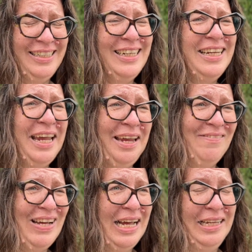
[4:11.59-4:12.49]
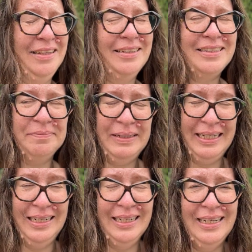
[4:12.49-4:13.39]
she came by looked at
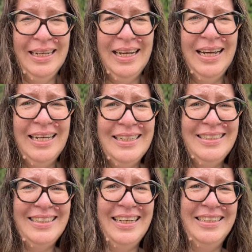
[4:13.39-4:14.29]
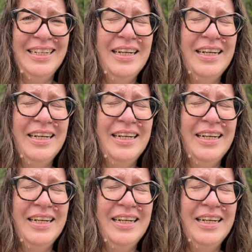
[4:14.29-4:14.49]
me and said,